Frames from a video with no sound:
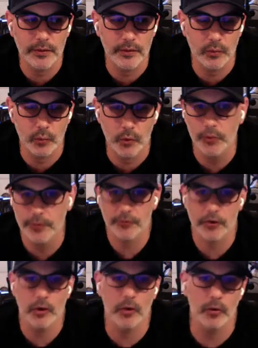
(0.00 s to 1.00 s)
the Rolling
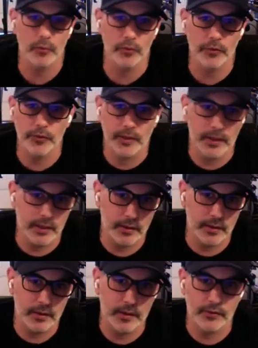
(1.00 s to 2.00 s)
Stones in a
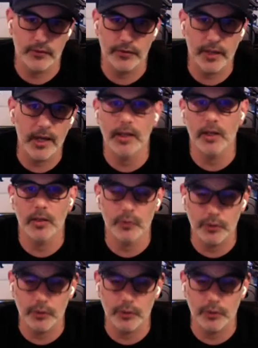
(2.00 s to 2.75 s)
stadium.